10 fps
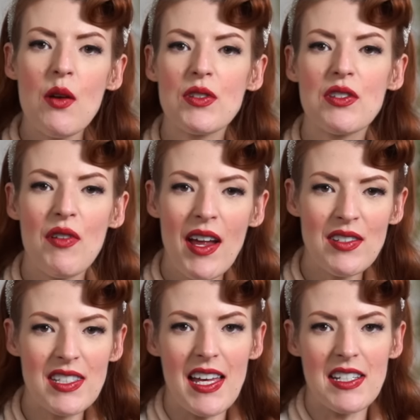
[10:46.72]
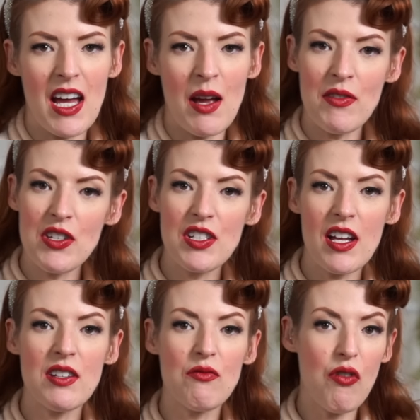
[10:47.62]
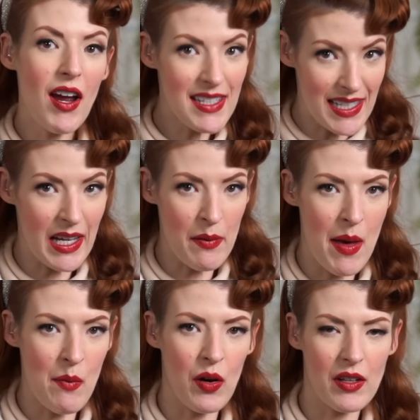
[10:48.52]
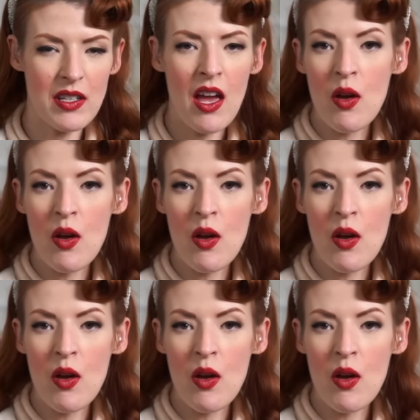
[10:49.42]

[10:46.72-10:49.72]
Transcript: It was around that time that she started writing her memoirs,